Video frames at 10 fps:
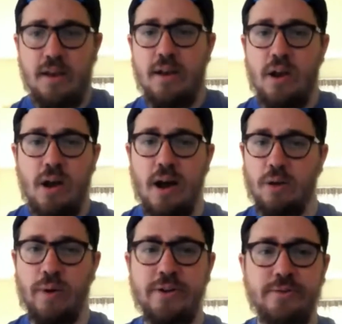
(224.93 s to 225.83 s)
Uh,
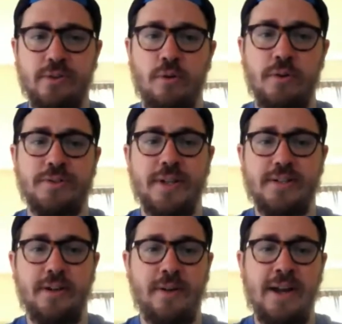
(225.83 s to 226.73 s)
Rangers and Orioles next
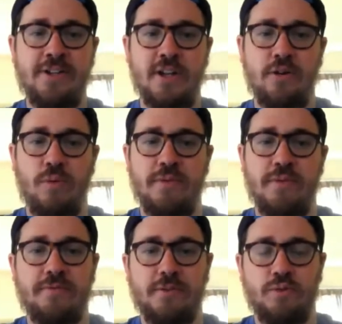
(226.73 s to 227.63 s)
here, A J
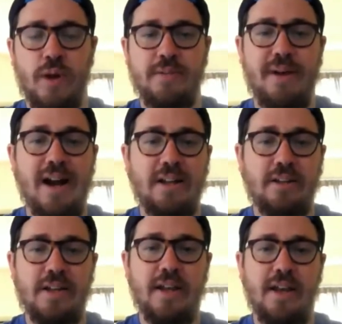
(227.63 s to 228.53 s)
Griffin versus Wade
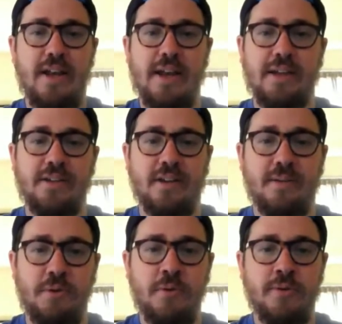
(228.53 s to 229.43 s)
Miley, and uh,
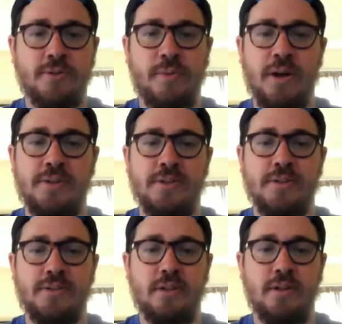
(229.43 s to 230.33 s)
the Orioles
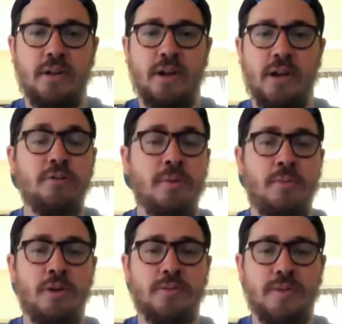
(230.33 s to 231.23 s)
prices uh, a little
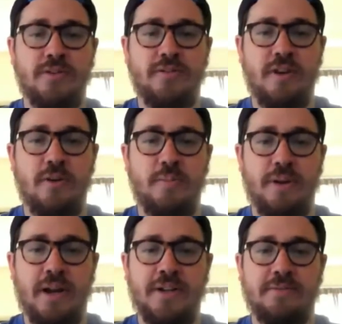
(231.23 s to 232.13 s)
bit more expensive here,
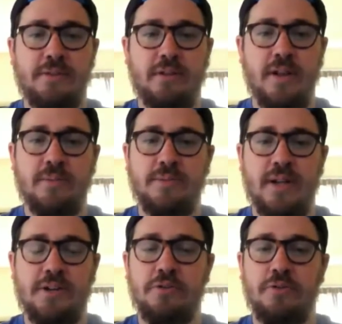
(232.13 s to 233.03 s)
but I definitely like them. It's
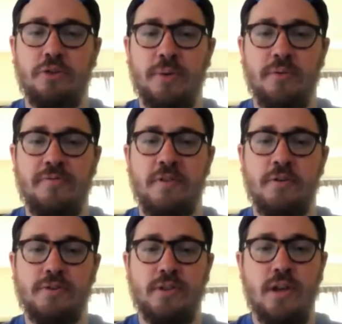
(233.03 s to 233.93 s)
kind of a little bit
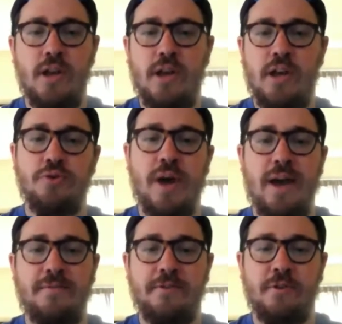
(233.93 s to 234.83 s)
reversed. You
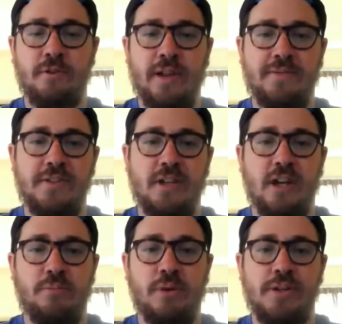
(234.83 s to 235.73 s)
have your lefties kind of
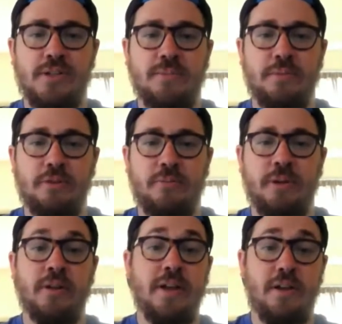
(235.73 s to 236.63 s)
priced up a little bit
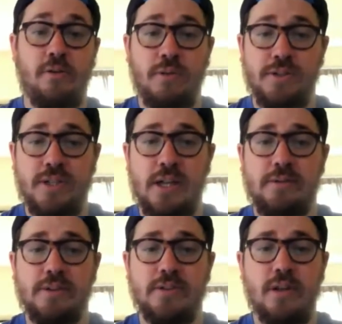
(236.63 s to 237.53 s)
like a Chris
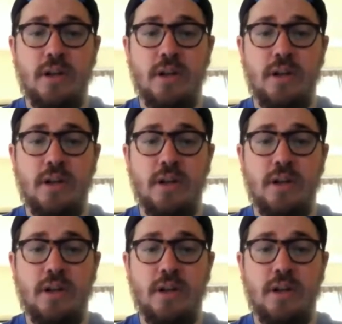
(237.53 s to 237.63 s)
Davis.